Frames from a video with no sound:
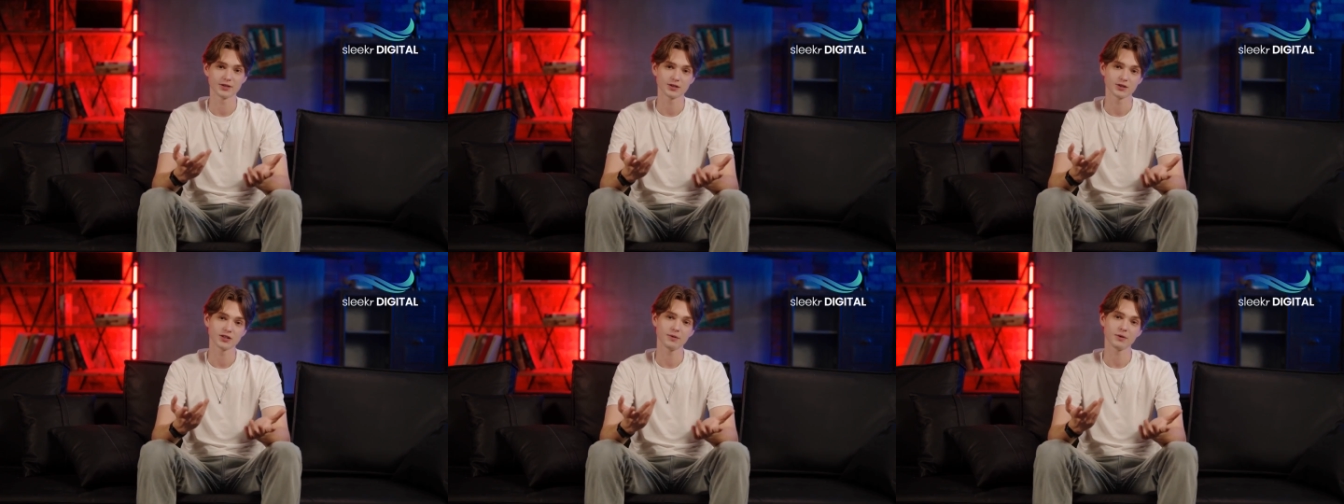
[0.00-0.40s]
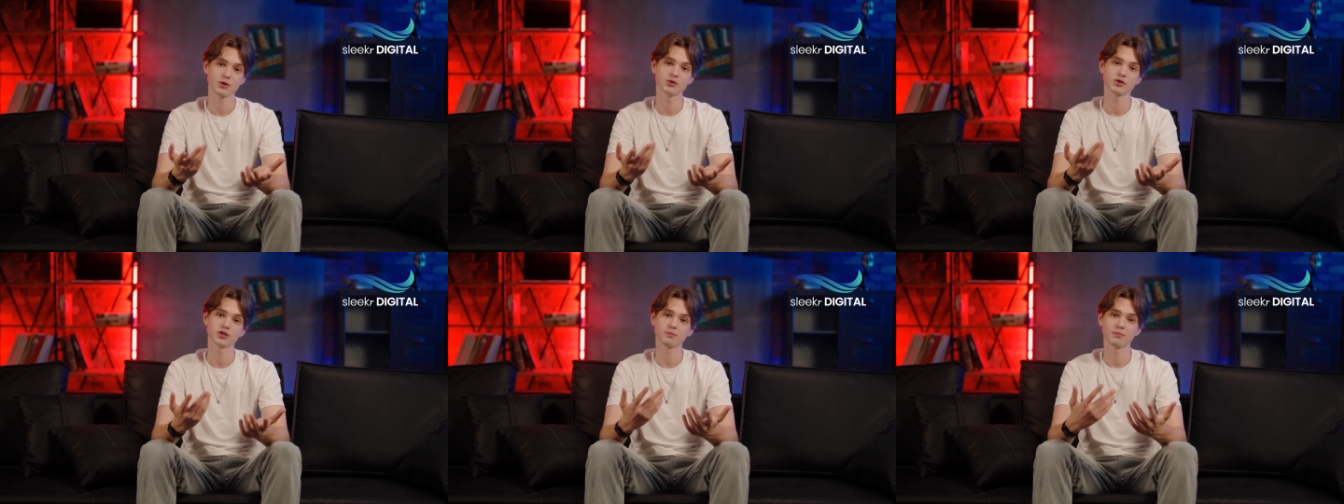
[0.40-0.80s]
to someone
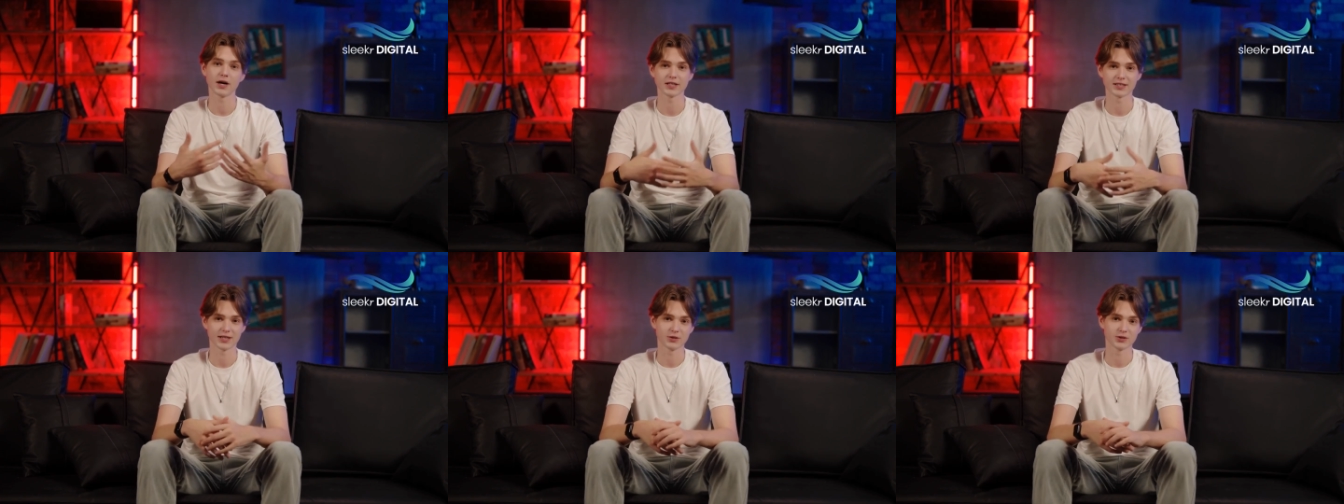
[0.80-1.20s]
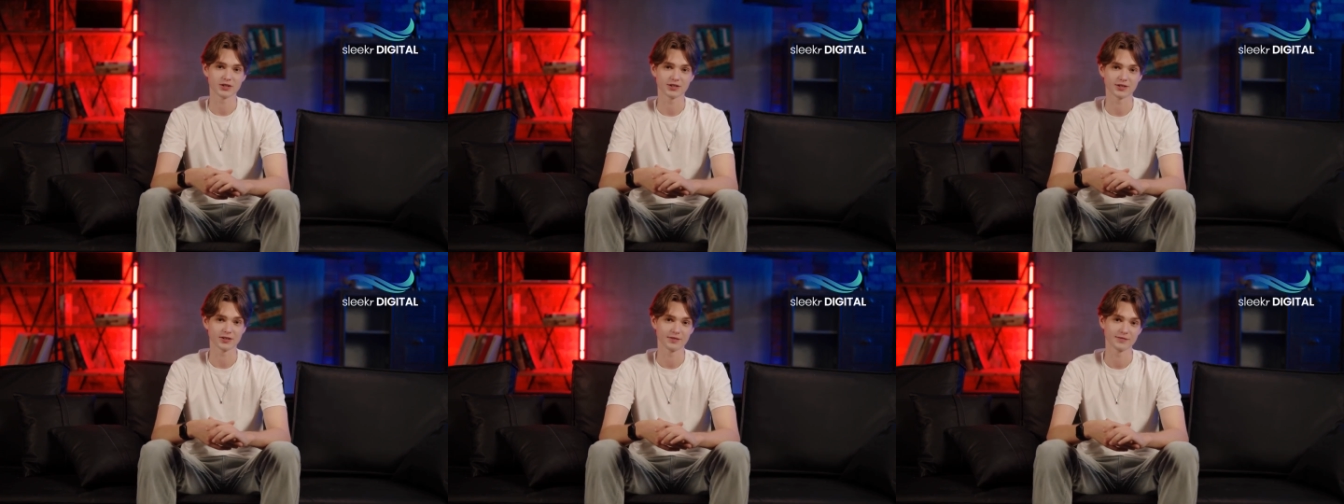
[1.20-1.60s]
who just bought a
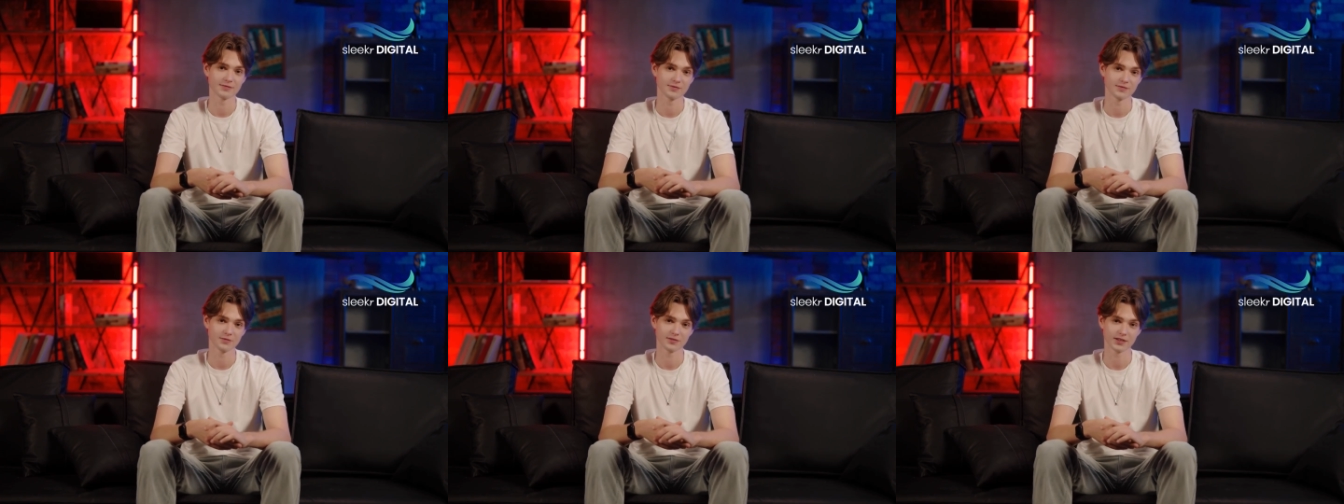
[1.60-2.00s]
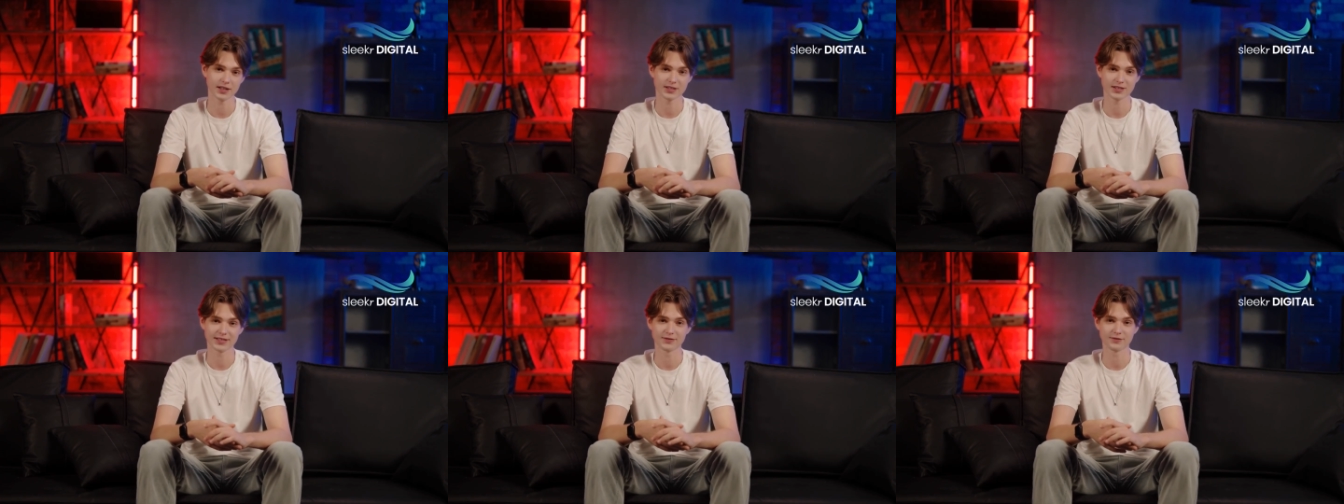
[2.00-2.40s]
toaster.
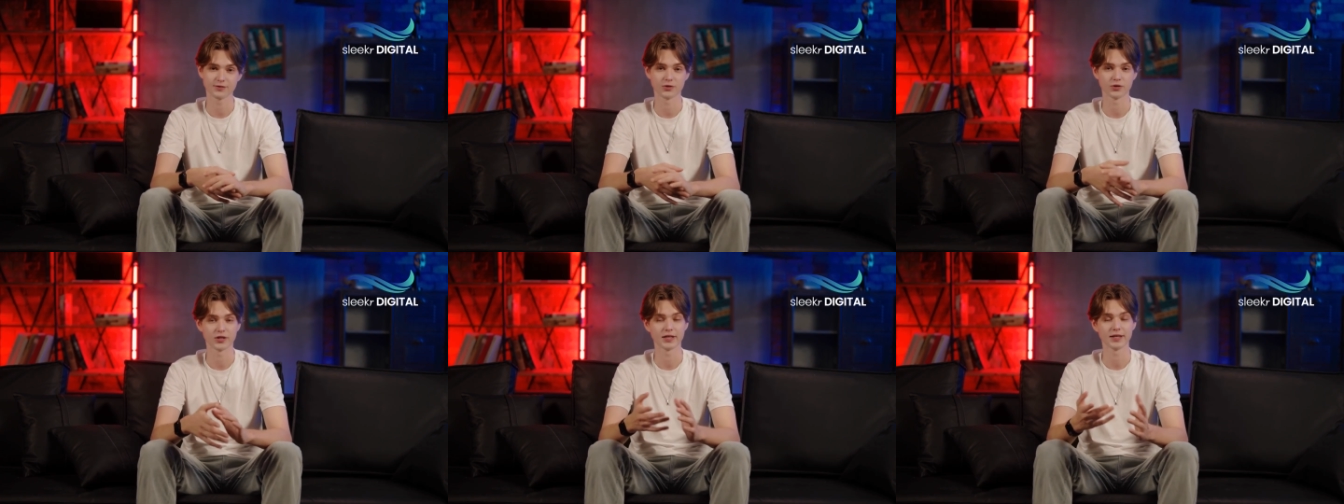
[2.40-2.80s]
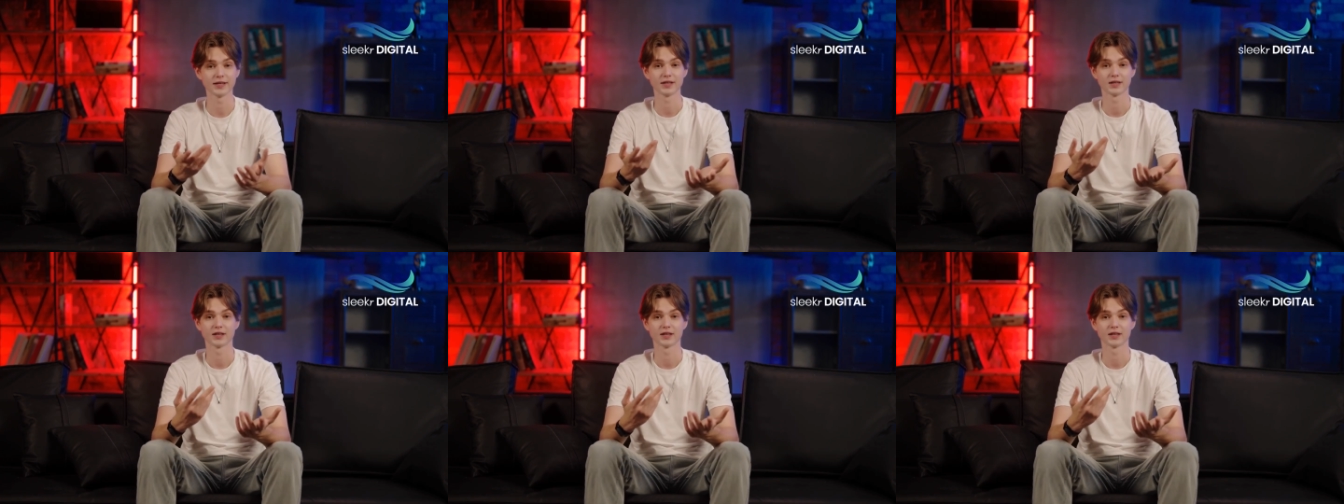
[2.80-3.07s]
Lesson 3.